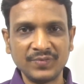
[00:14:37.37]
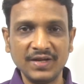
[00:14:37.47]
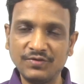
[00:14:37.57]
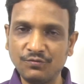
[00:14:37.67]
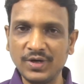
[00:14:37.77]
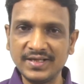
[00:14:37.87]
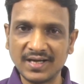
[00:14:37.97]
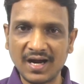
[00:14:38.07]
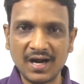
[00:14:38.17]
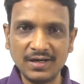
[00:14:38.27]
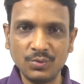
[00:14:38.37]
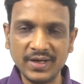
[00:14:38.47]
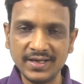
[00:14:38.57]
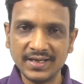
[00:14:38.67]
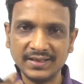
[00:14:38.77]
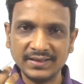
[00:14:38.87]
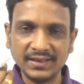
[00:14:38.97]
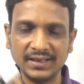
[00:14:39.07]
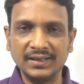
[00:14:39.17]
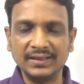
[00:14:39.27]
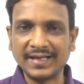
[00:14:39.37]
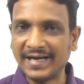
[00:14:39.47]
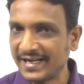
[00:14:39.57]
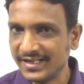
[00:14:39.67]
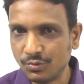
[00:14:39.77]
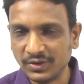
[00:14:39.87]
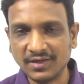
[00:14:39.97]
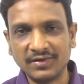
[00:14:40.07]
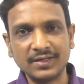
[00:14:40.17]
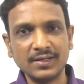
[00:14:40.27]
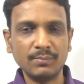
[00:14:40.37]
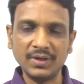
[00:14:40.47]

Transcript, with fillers: If the food is hard, we crack it with our